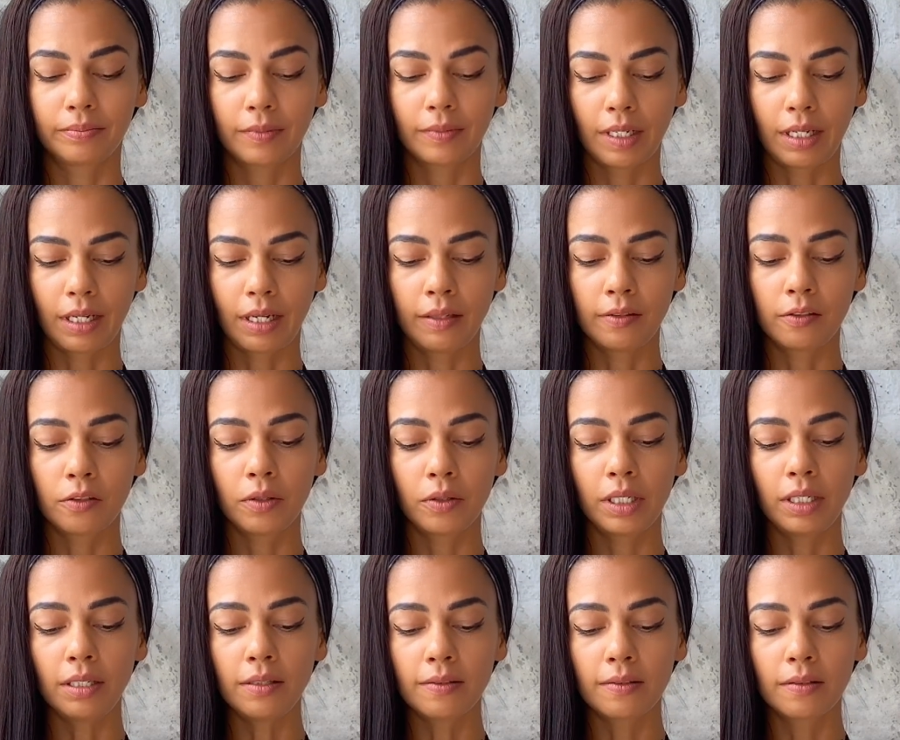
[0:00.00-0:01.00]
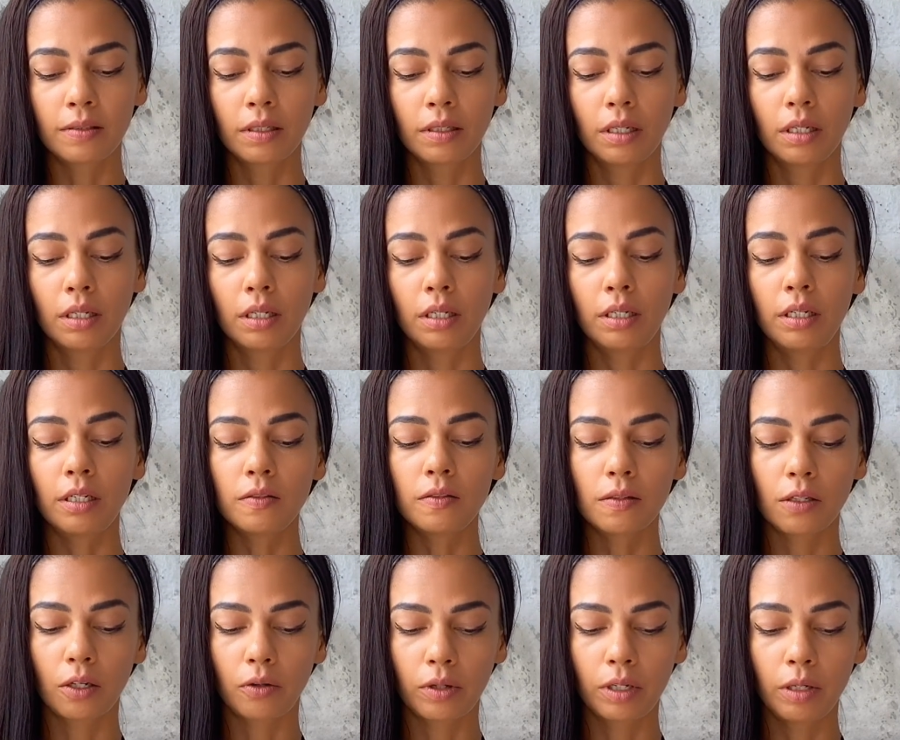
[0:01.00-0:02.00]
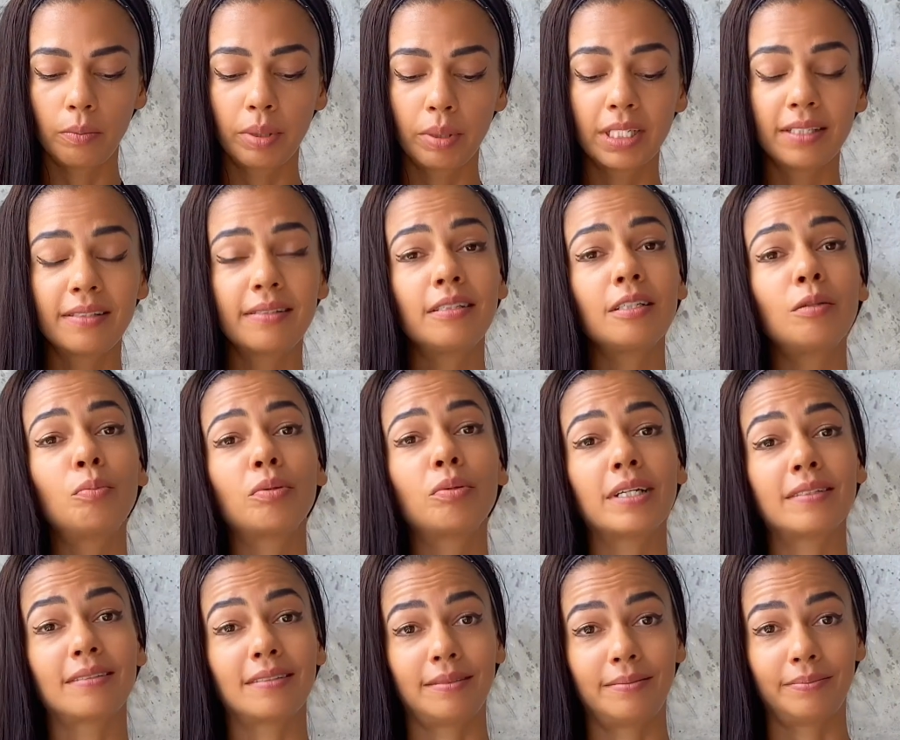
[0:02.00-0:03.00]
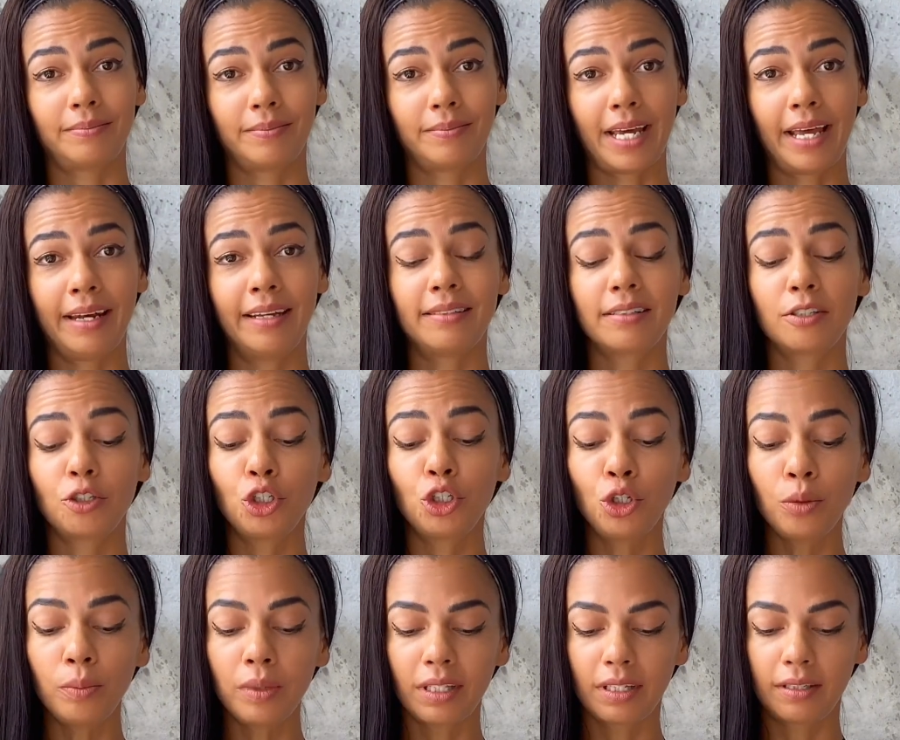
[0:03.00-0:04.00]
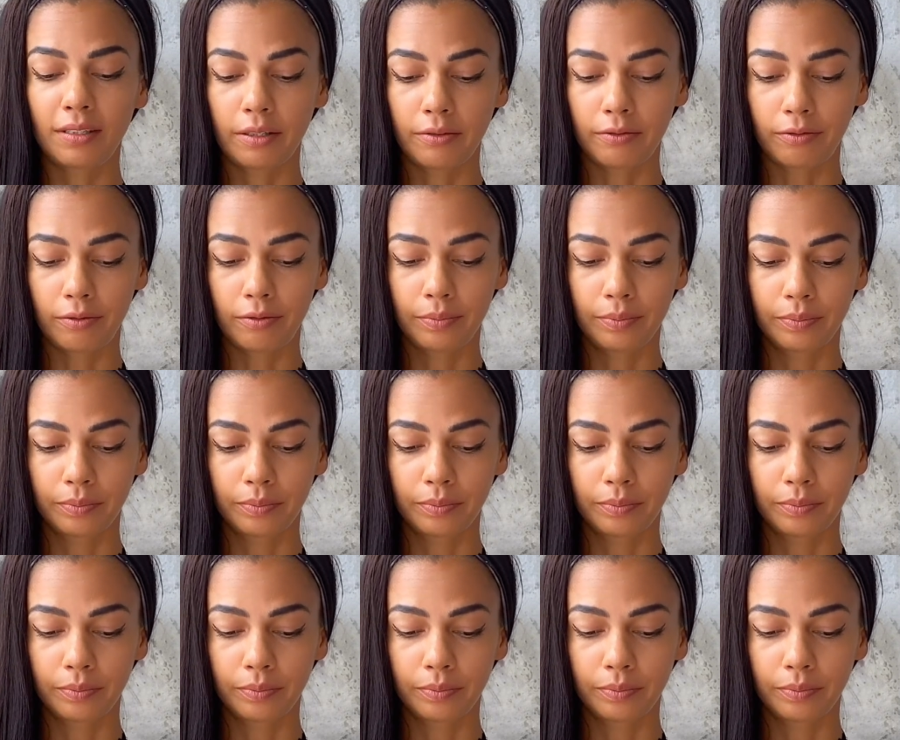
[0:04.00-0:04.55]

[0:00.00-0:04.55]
Okay, so it is lower, but it's still present and it's cumulative.